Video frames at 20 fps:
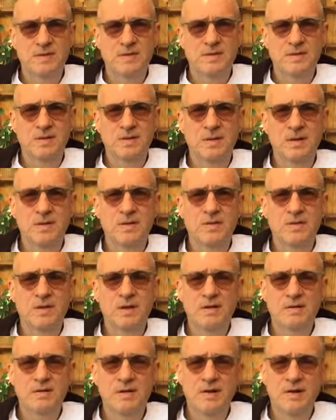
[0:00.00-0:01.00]
the
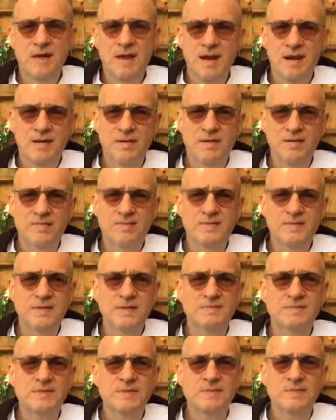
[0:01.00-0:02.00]
coherent narrative
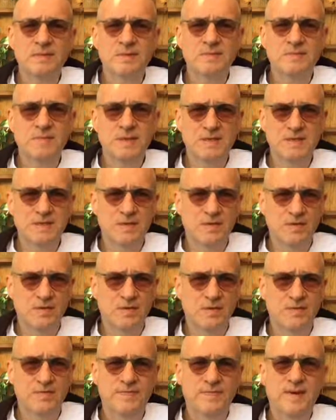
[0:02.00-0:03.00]
seems to be missing
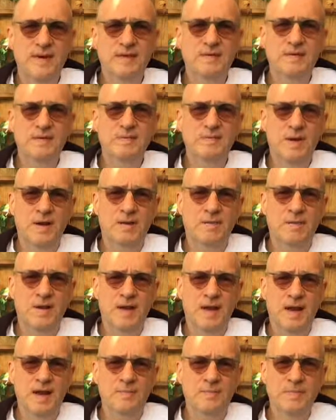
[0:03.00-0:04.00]
or affected by what
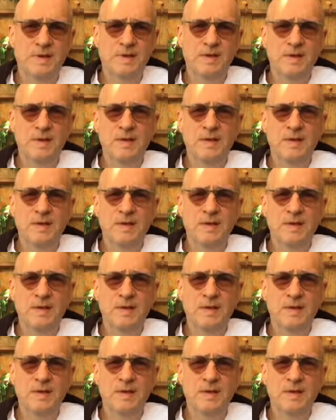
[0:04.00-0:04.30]
happened.